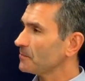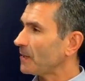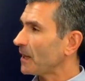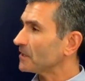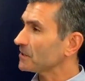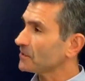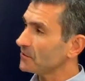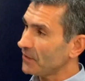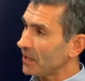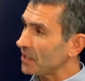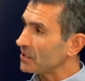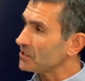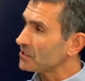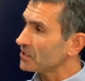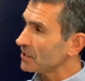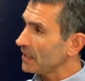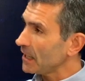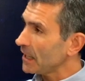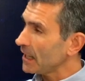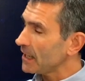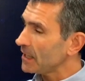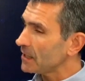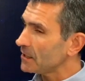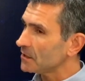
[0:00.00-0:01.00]
passivation
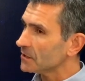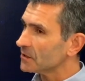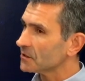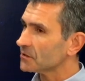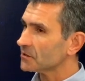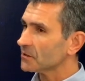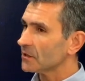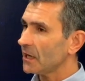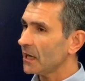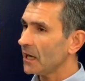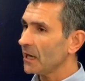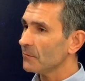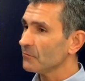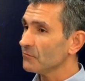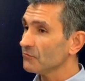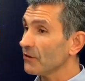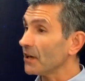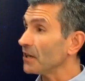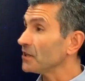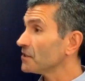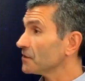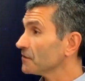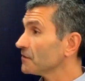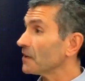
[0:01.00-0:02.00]
layers,
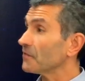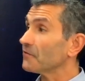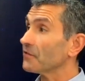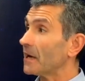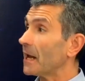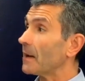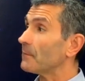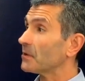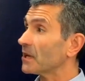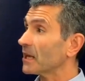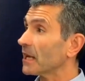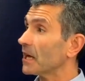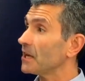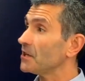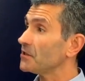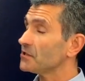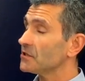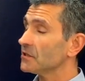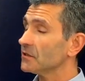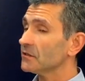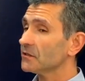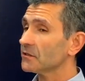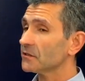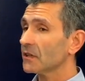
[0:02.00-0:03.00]
range of different
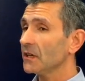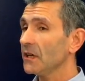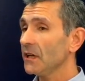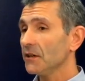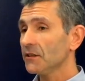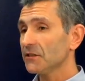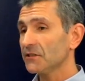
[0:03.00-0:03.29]
applications.